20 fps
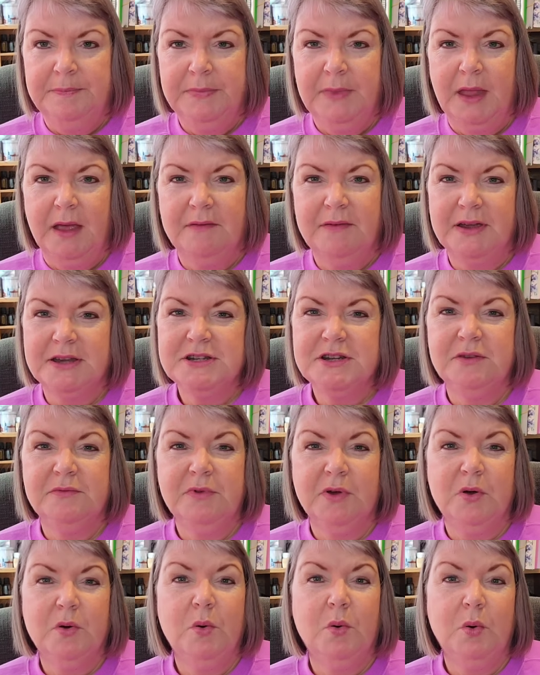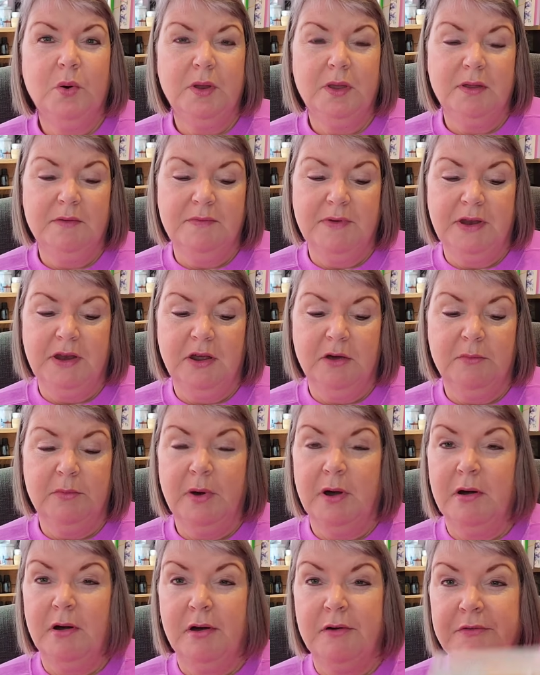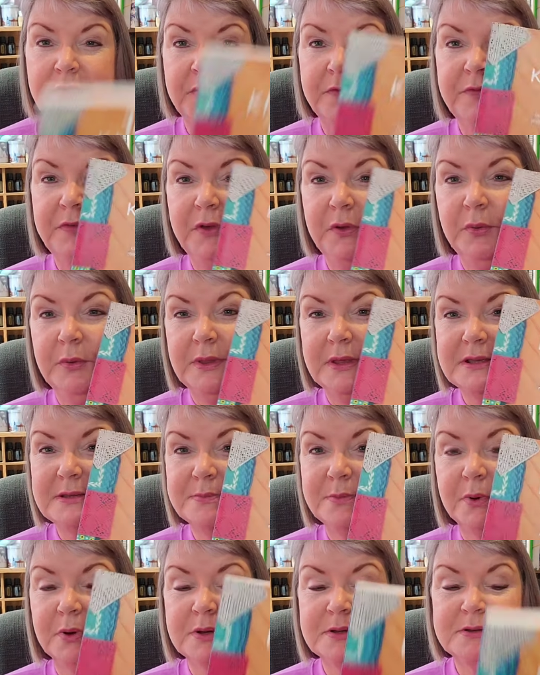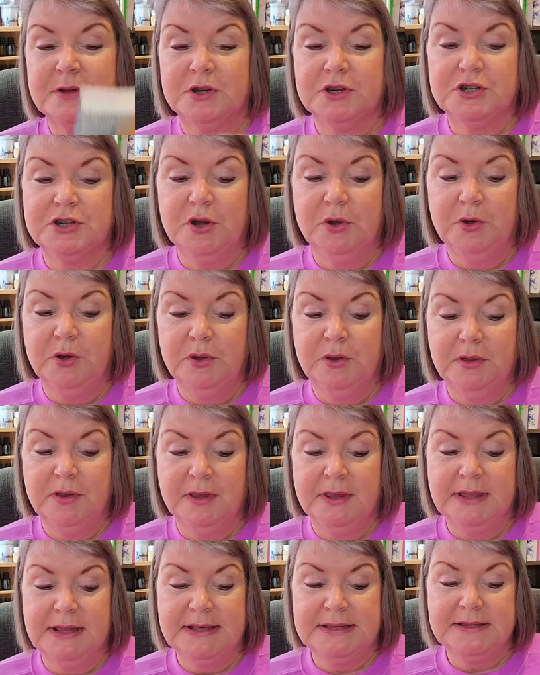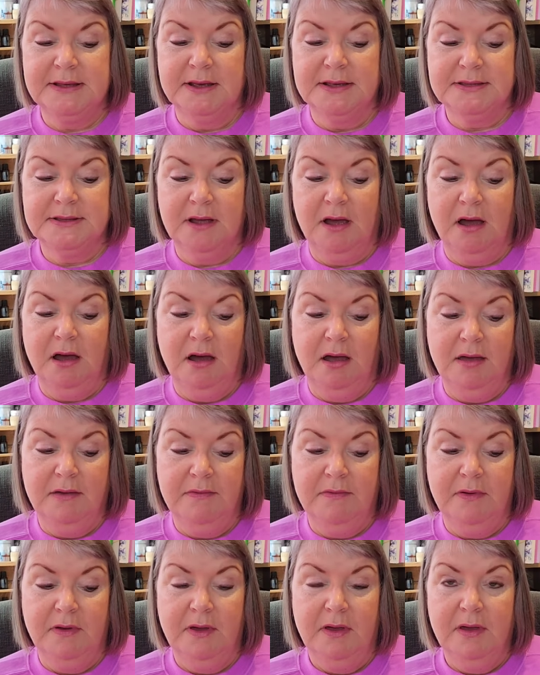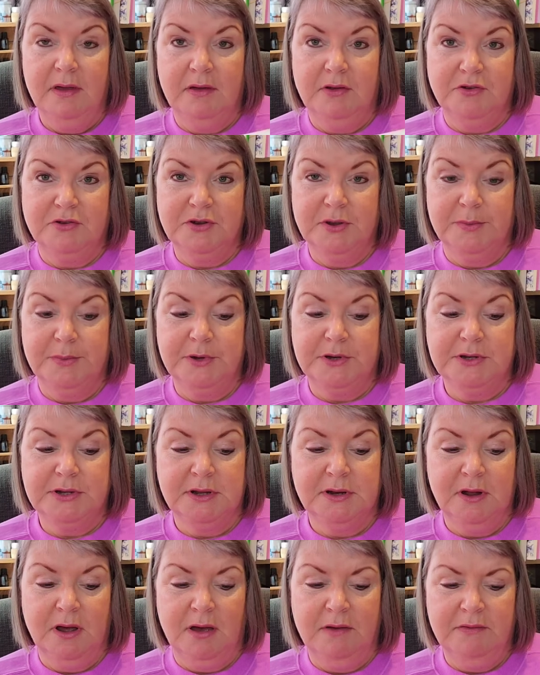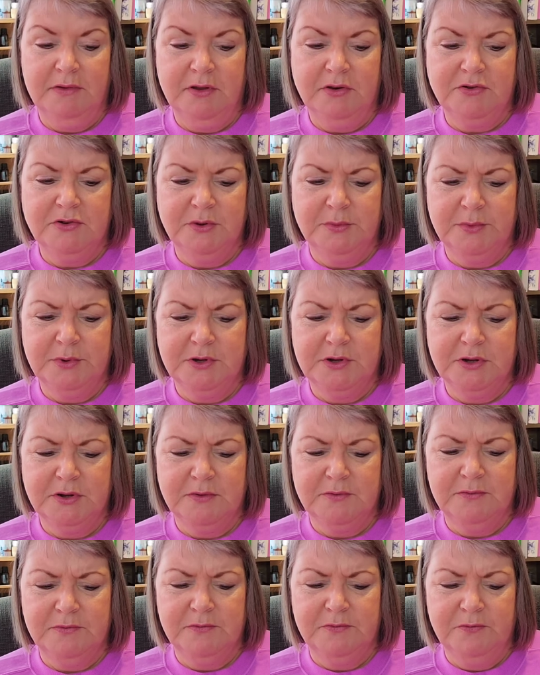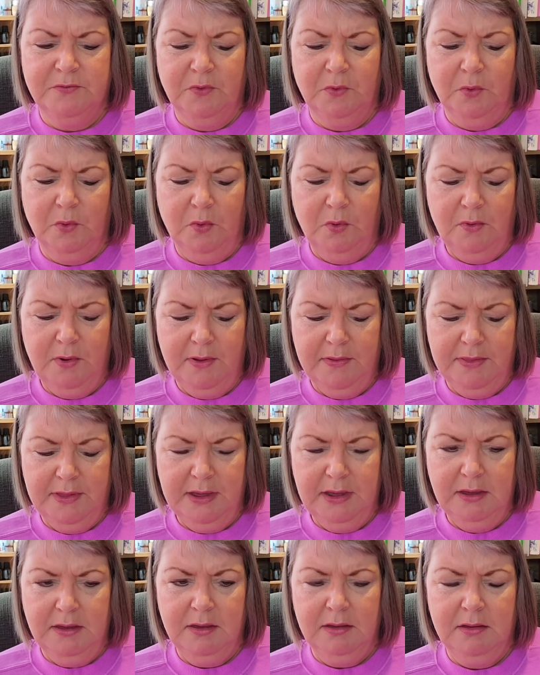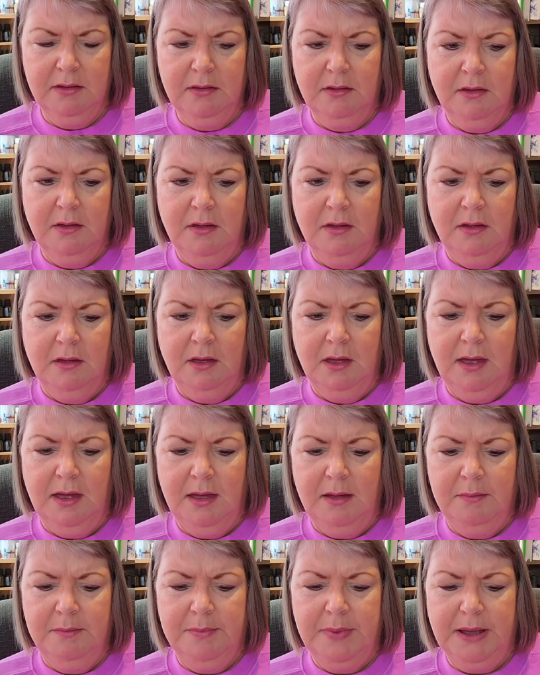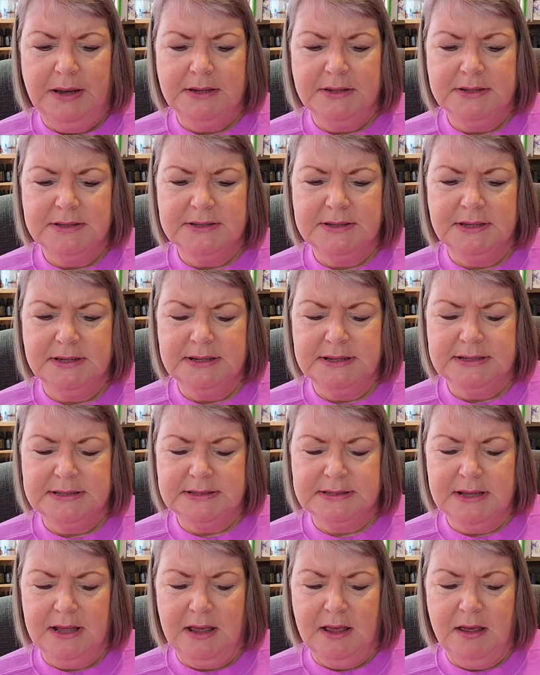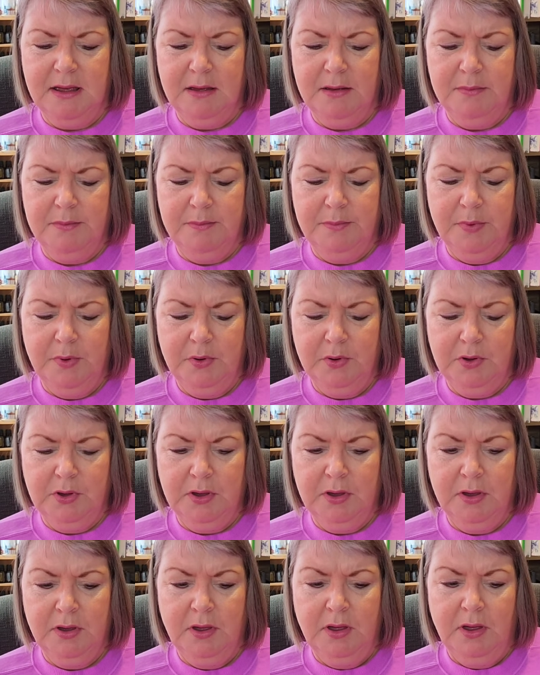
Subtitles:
actually recorded a video where I review this book. So I show you the designs that I've contributed 4, I think, patterns to this book,